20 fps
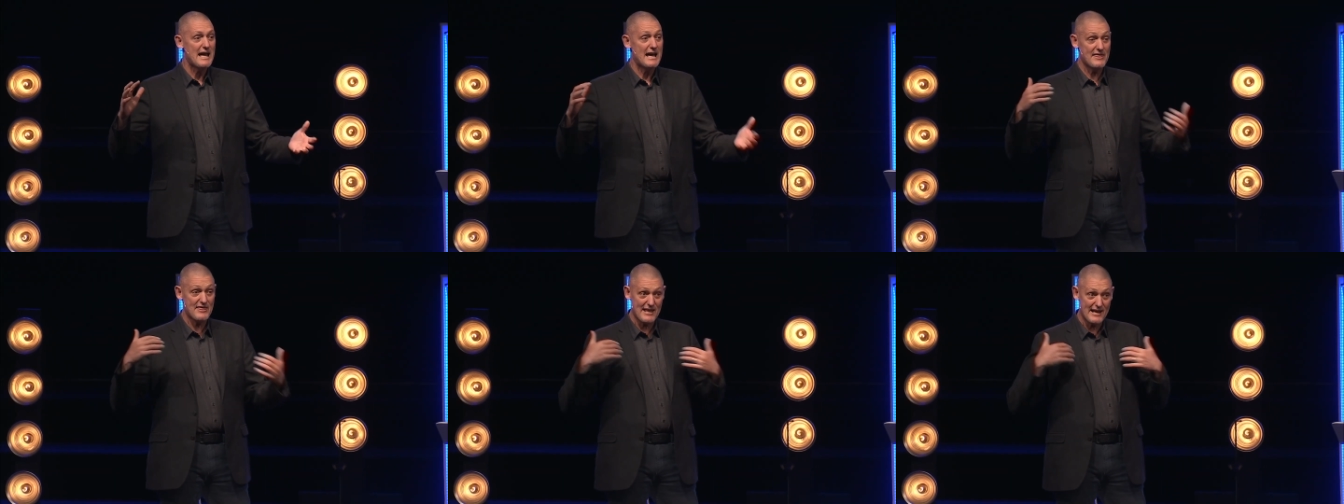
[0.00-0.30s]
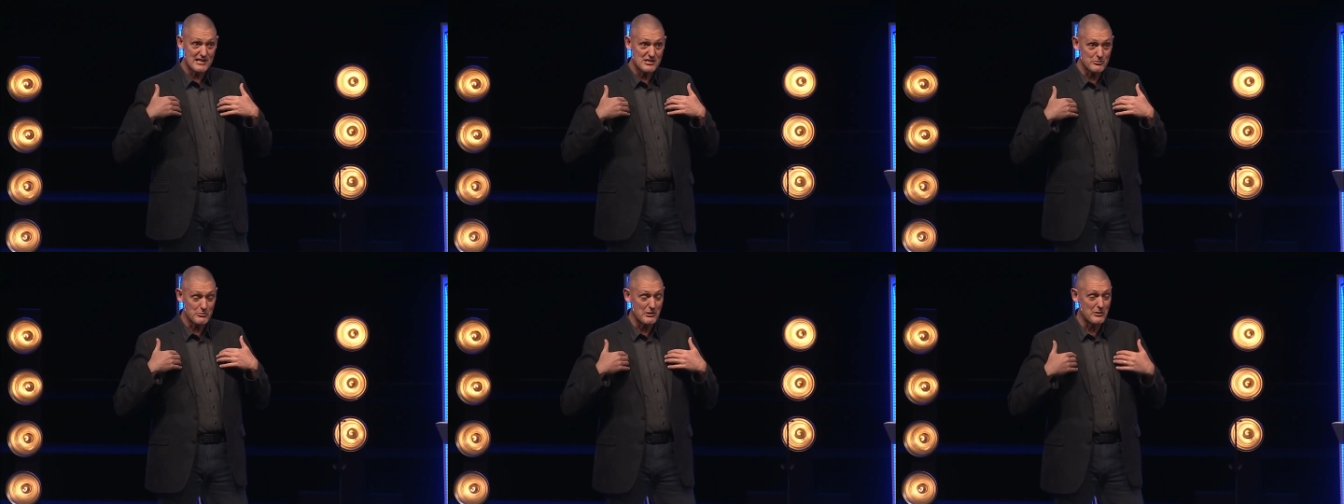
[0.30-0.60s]
and
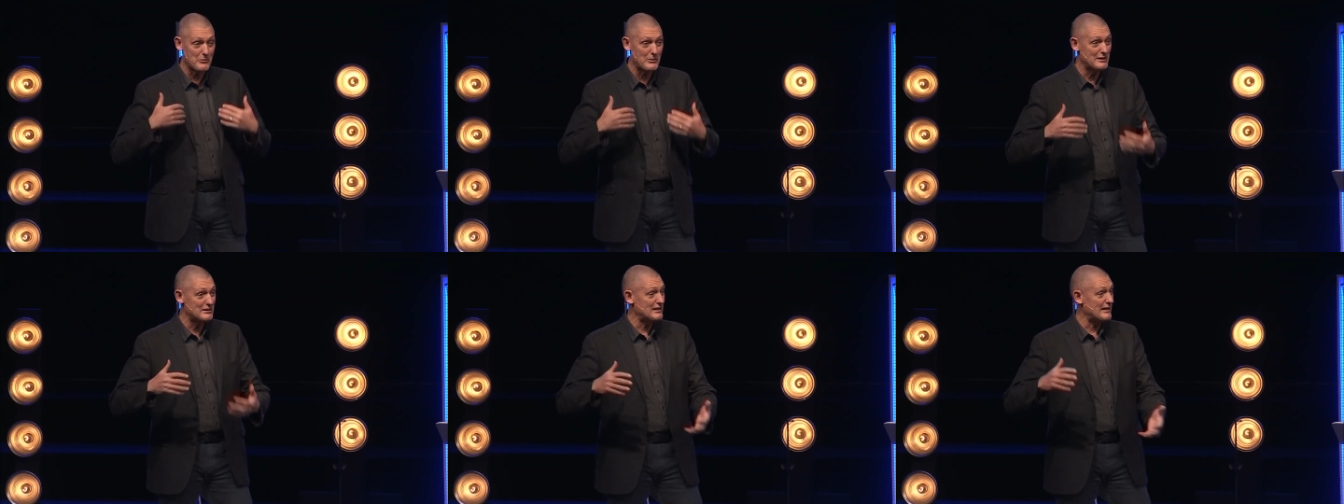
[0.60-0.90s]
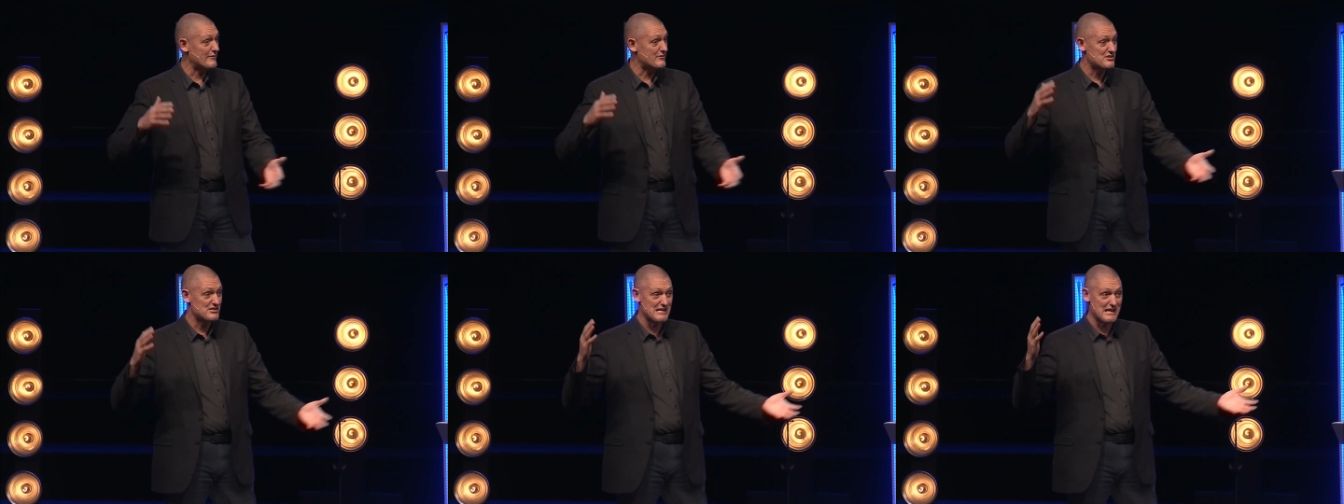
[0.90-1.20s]
that's where we
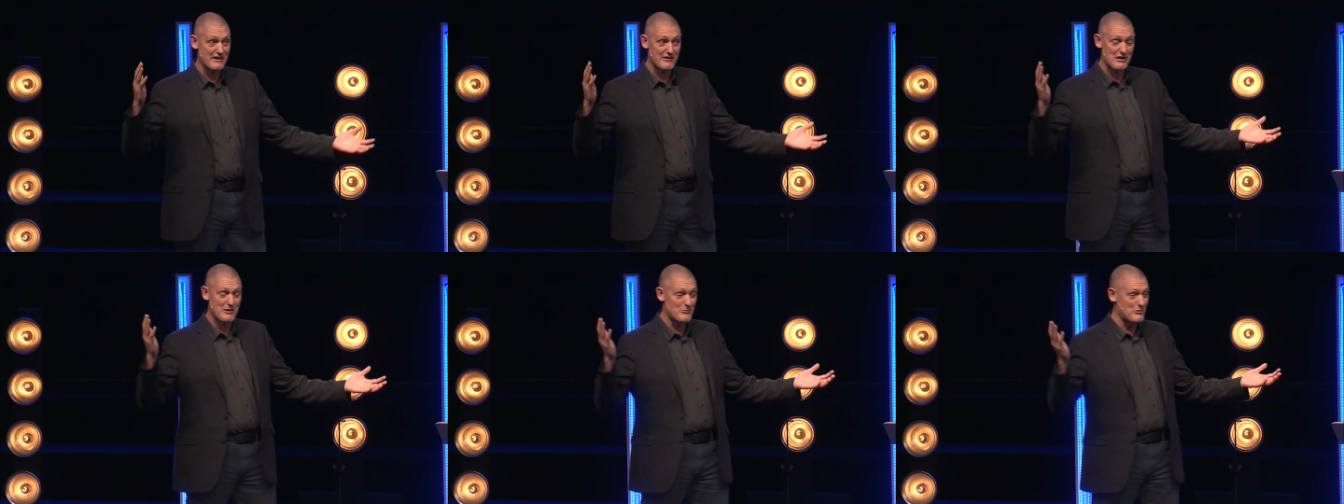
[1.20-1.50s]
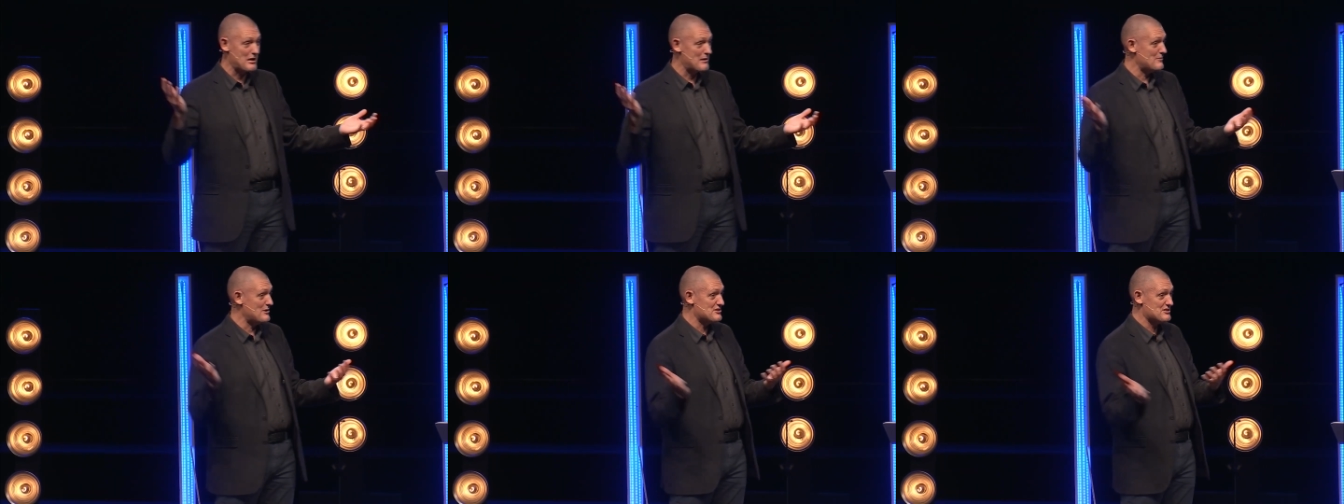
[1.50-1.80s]
live. Saudi
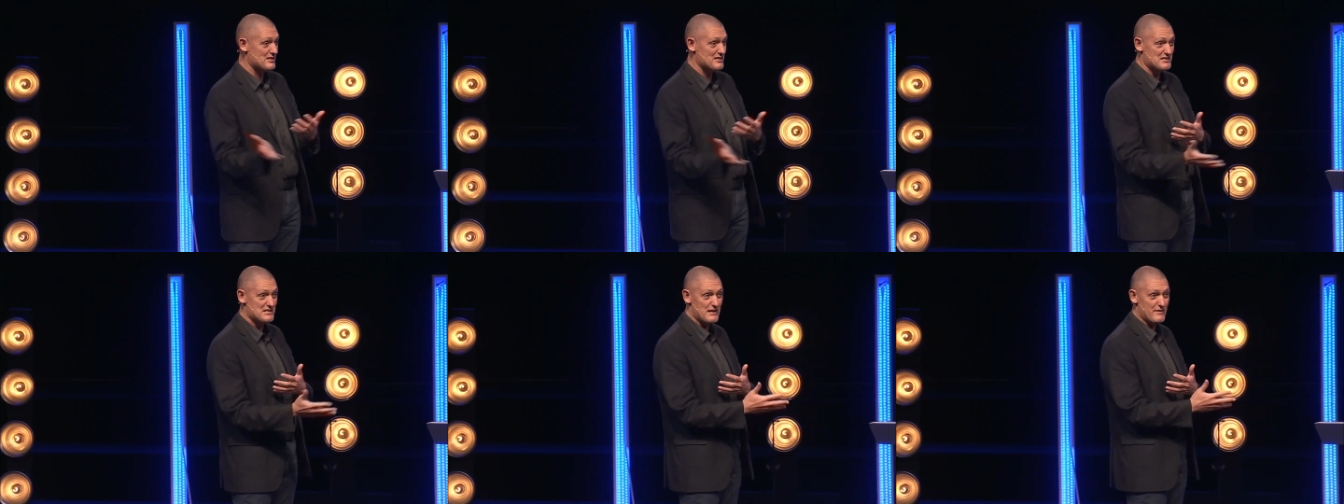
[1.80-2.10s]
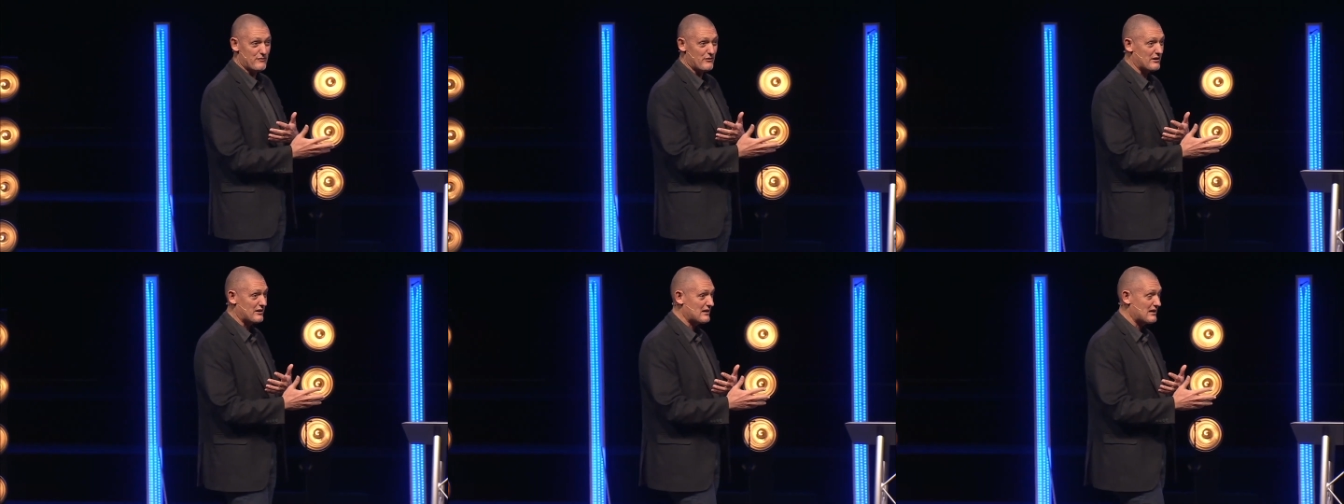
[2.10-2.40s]
Arabia is a
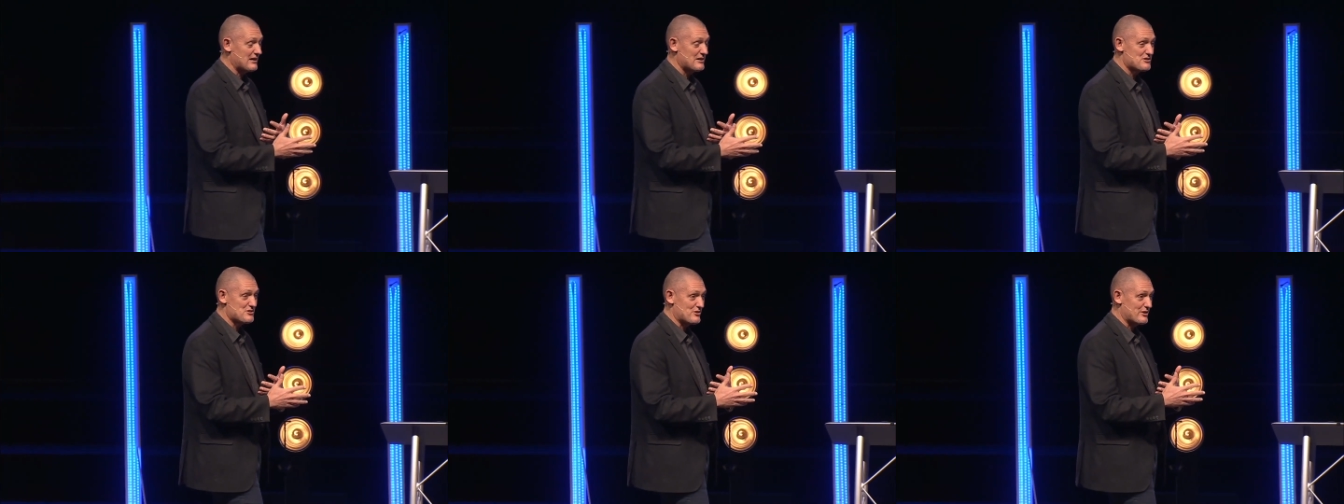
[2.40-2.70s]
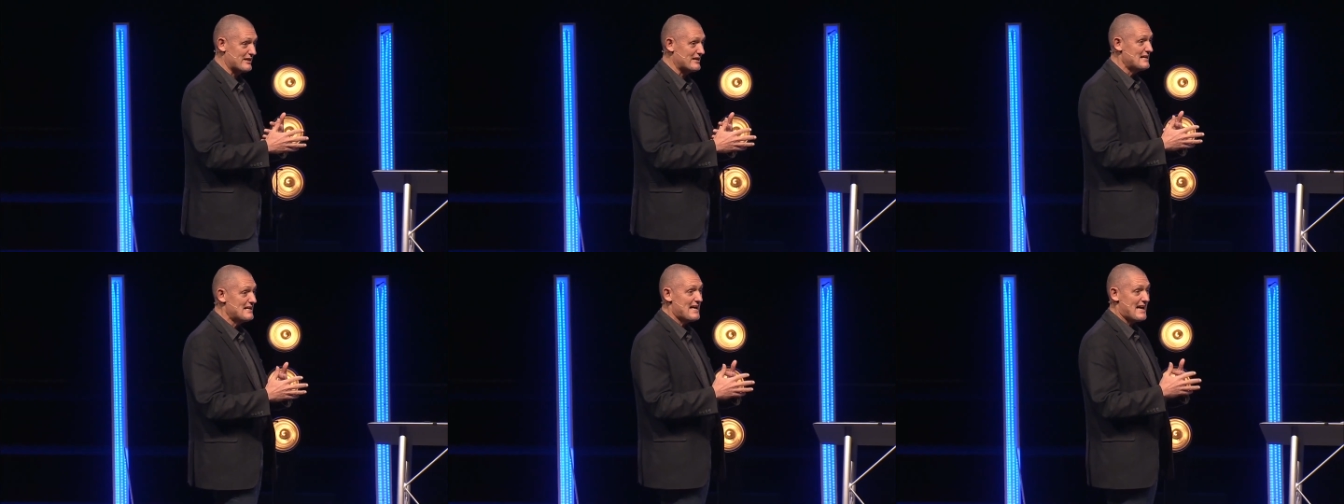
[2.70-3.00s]
different
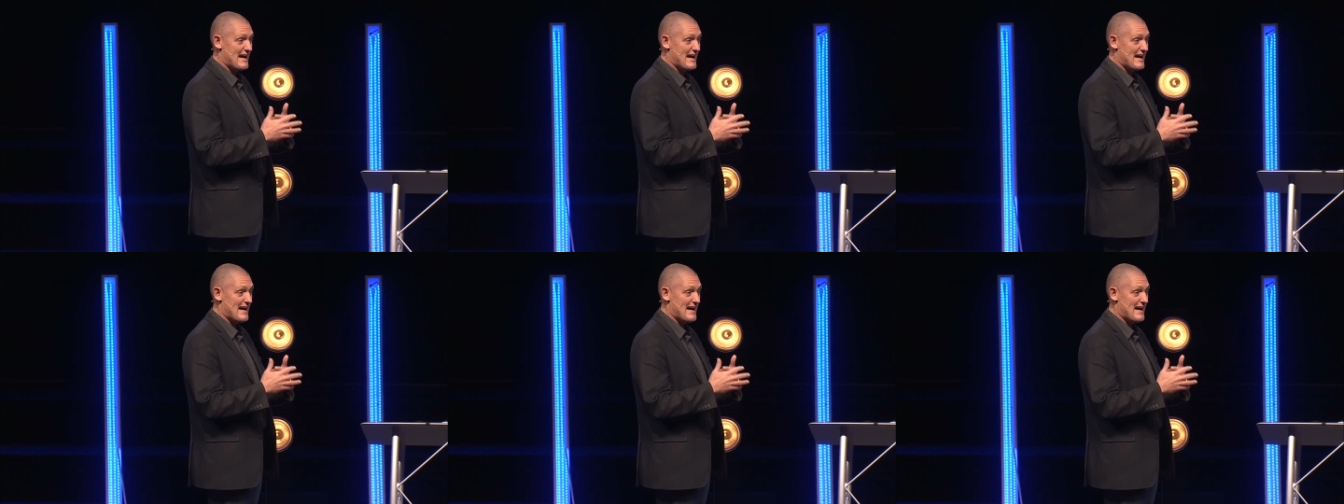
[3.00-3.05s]
country